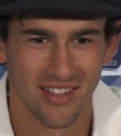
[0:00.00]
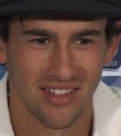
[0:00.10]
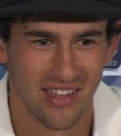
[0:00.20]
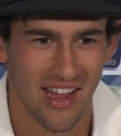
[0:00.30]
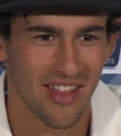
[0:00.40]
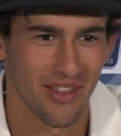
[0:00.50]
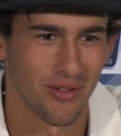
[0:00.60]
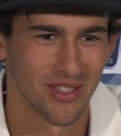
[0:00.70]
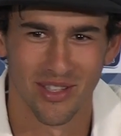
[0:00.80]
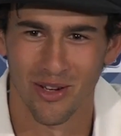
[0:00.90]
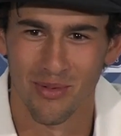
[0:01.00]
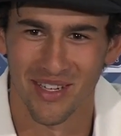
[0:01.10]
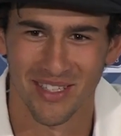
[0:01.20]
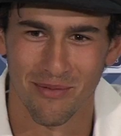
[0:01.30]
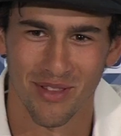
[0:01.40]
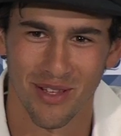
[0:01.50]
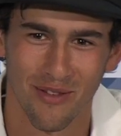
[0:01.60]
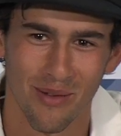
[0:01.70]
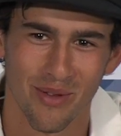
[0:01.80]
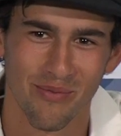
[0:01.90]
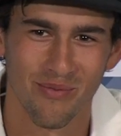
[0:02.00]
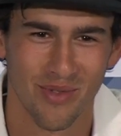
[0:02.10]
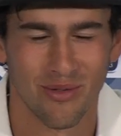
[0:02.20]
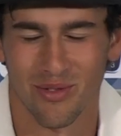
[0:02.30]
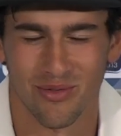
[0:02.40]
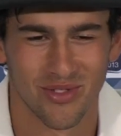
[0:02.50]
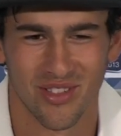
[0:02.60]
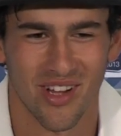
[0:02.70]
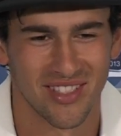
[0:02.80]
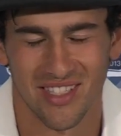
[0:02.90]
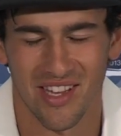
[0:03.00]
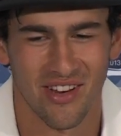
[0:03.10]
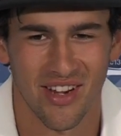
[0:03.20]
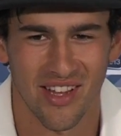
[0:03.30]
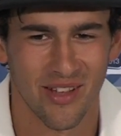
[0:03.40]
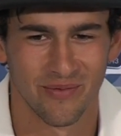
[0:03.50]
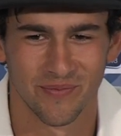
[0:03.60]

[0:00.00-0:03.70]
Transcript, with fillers: yeah, there was a little bit of sympathy from them, but it, it was nice to get 98.